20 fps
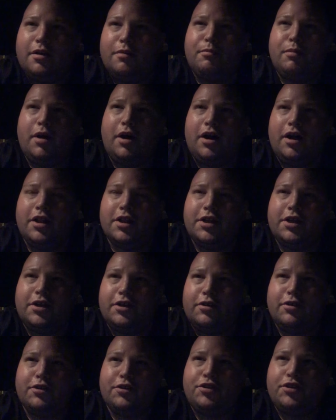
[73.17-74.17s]

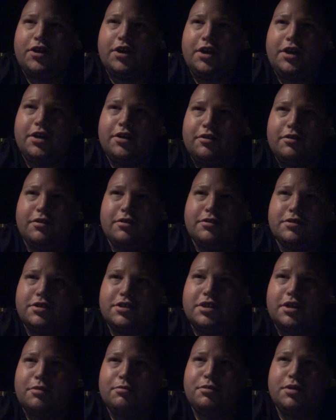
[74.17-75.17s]
polyurethane or
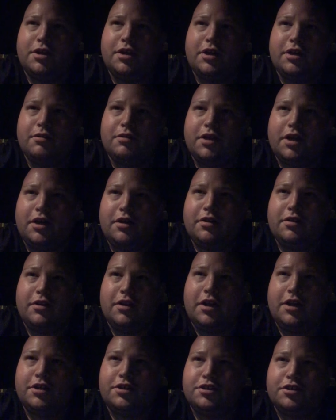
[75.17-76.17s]
something of that
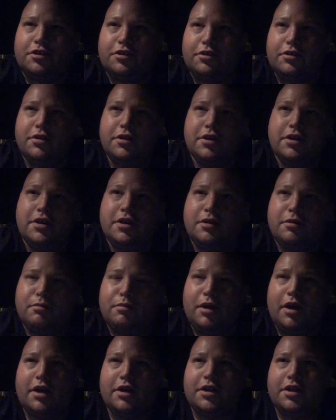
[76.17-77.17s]
nature
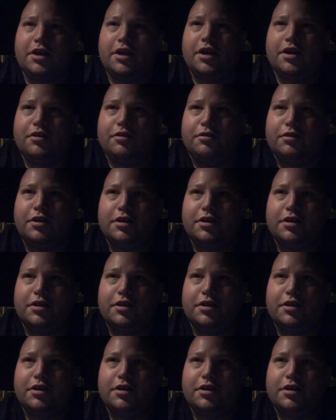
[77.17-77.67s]
back together.